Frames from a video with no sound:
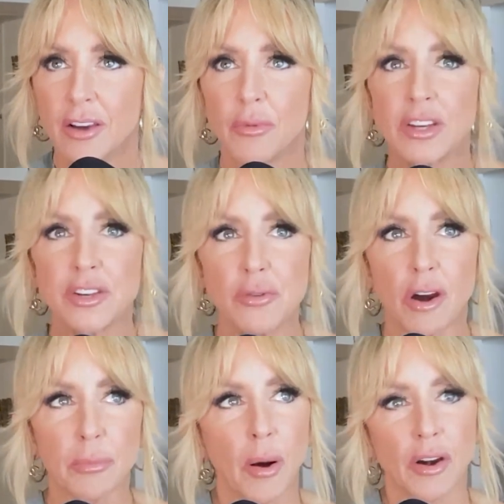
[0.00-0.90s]
When you
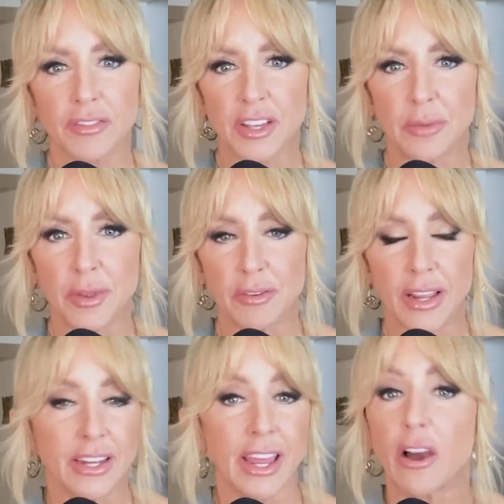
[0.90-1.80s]
are part of a
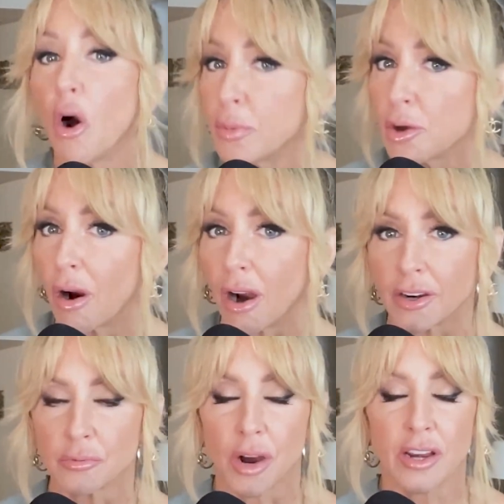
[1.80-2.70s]
community, and I hope you are
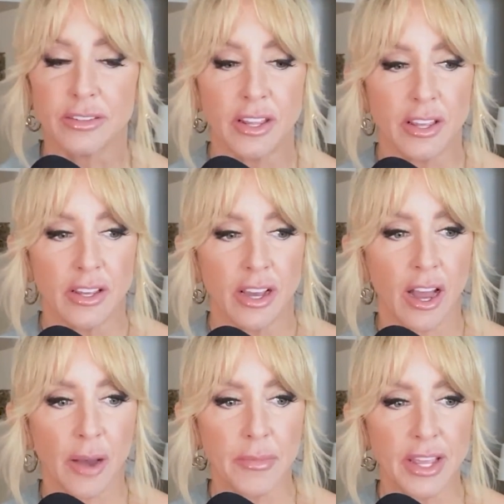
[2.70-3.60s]
in one,
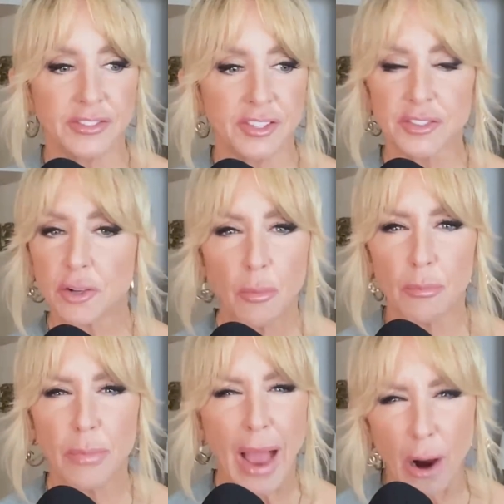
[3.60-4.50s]
it's just so
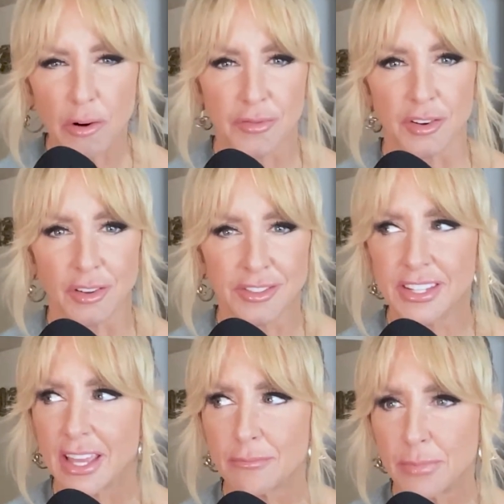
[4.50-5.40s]
powerful to
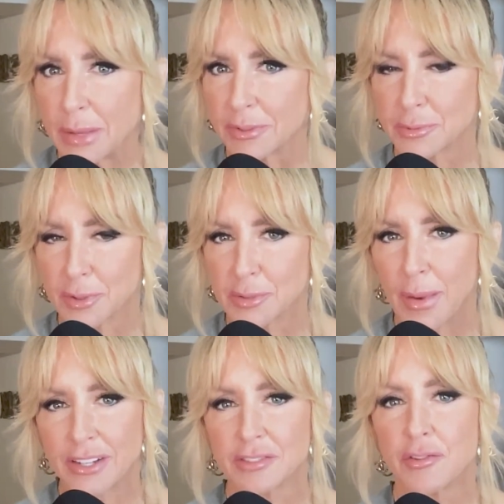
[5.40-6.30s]
get people's
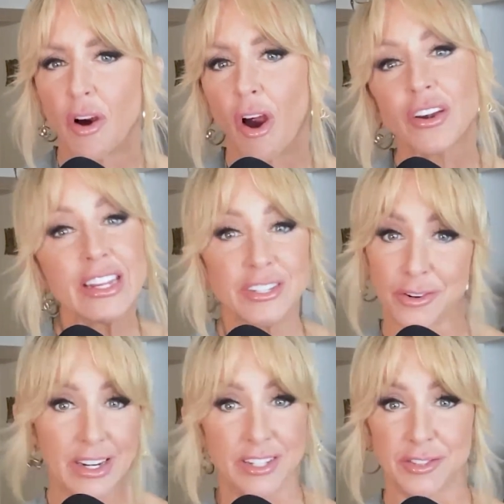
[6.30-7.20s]
perspective who aren't in
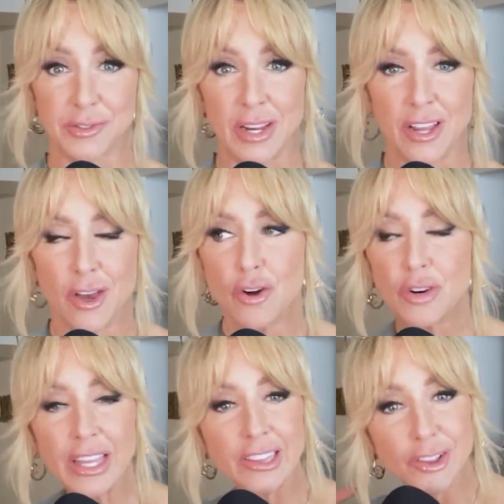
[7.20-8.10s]
your industry, who
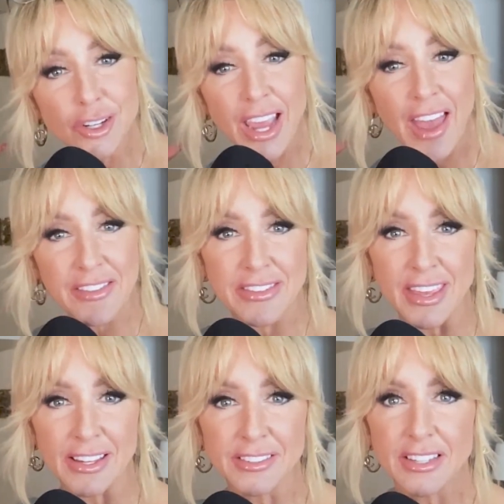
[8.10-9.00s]
can look at
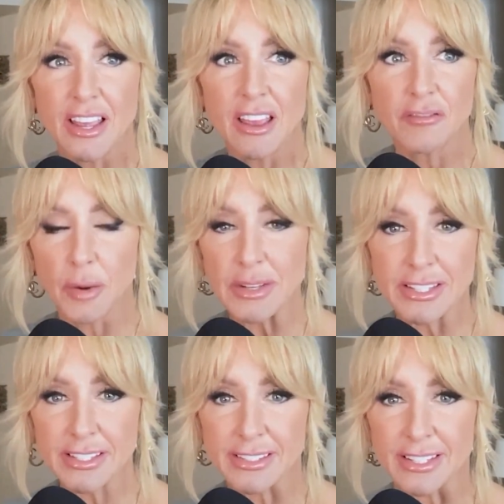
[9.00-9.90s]
things from a
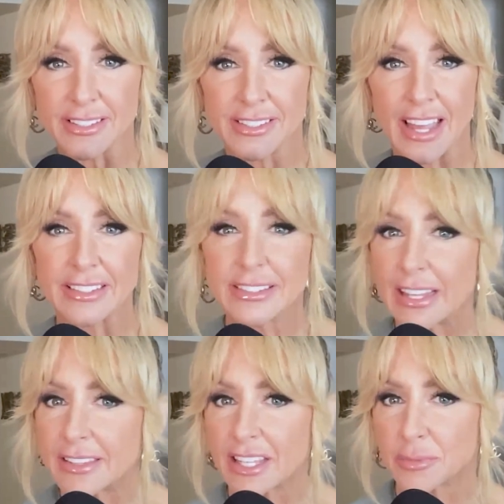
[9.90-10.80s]
distance and
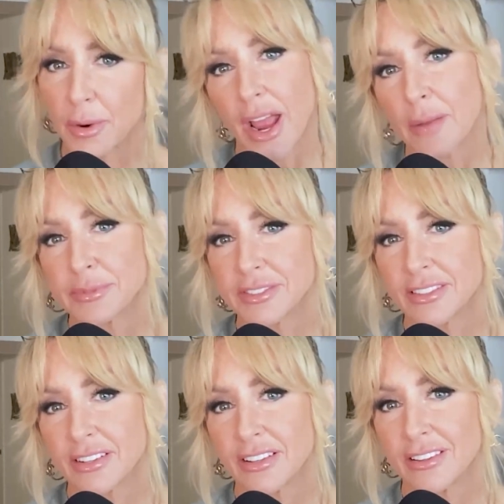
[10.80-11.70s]
see things
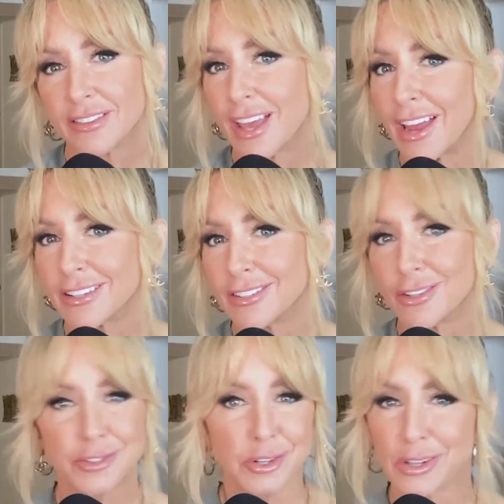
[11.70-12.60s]
perhaps that
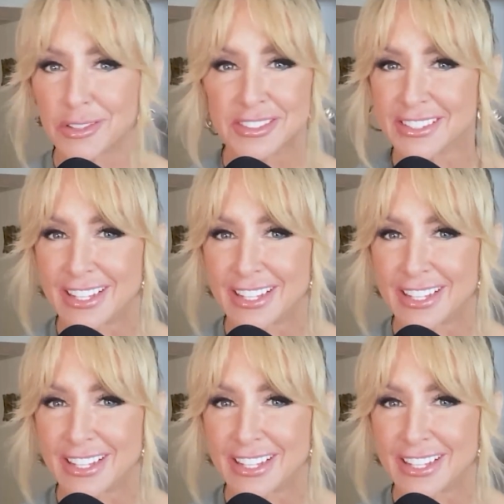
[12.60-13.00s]
you're too close to